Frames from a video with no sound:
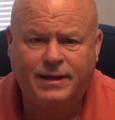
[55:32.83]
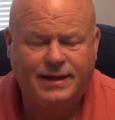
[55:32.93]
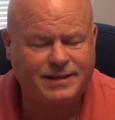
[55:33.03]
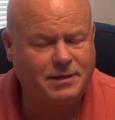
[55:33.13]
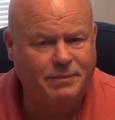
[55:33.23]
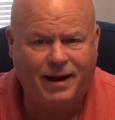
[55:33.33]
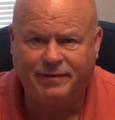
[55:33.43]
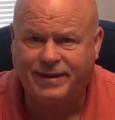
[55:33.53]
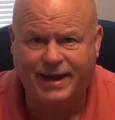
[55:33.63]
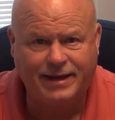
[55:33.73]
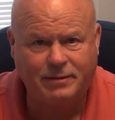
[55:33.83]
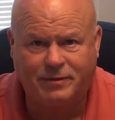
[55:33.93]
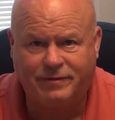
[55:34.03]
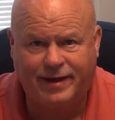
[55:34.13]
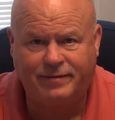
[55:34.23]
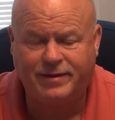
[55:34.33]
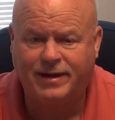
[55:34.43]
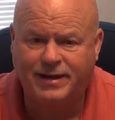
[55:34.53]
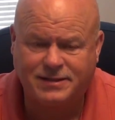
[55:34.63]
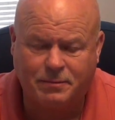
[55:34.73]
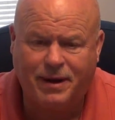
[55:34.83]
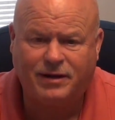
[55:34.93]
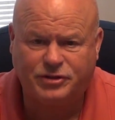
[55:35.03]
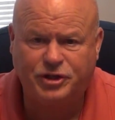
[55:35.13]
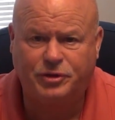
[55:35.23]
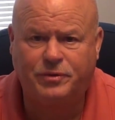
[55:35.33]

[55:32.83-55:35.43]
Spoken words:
It's about the kingdom of heaven, and it's about you,